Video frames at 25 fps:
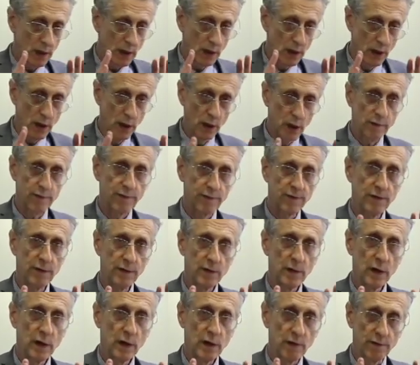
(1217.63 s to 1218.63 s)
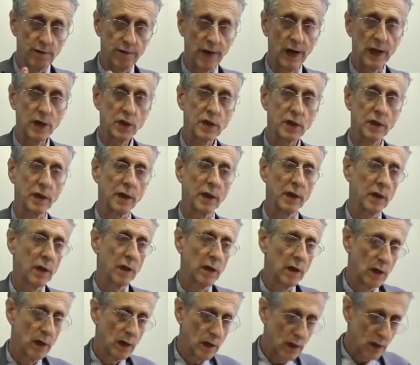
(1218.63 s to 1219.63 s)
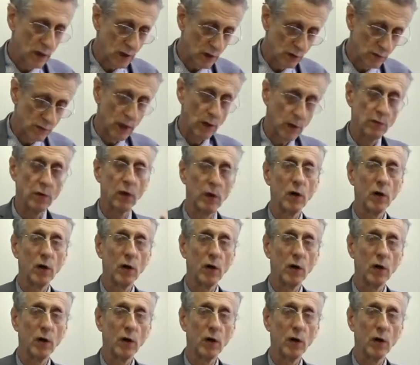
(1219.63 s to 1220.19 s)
earth facing coronal